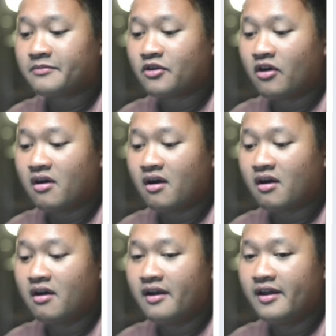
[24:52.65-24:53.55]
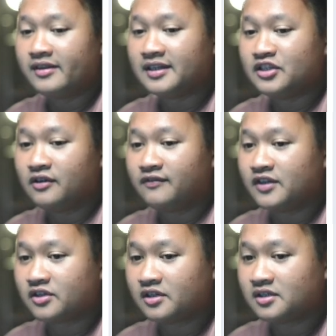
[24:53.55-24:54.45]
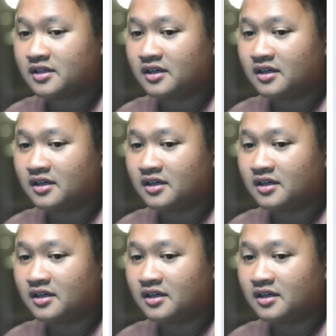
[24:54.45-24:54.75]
gonna need new features here.